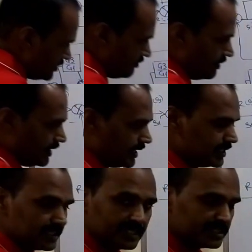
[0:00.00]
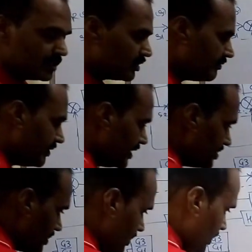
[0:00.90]
G1. As a result of
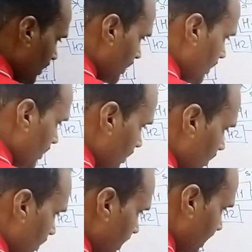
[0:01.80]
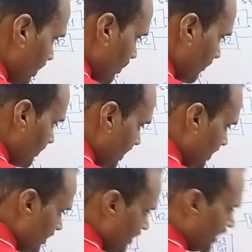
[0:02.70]
addition, the gain of
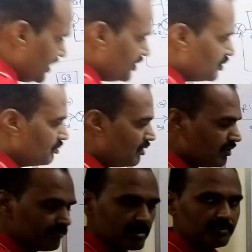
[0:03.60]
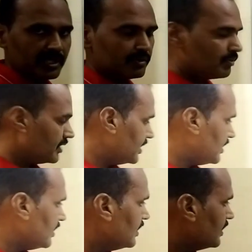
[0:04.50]
that additive block will become what
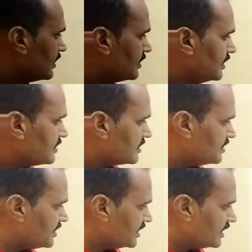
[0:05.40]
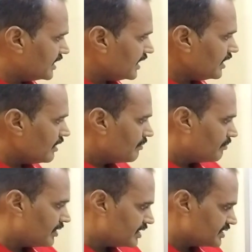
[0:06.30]
here? This G3
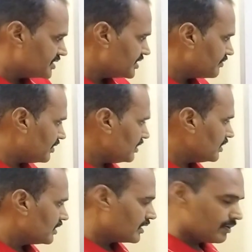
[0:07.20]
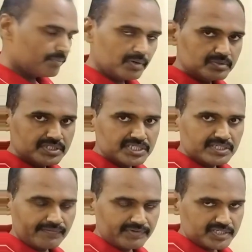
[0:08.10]
plus G1 upon G
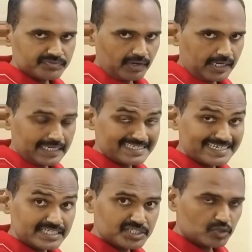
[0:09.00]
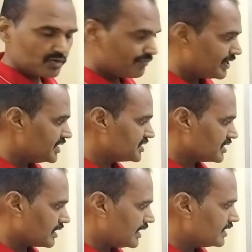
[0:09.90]
suffix 1 as a result of
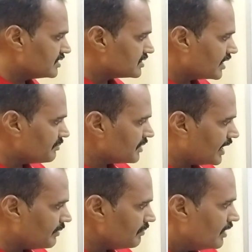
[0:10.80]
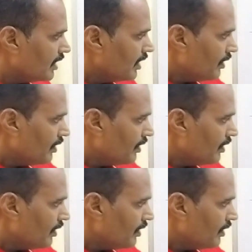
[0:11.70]
addition. At the same time,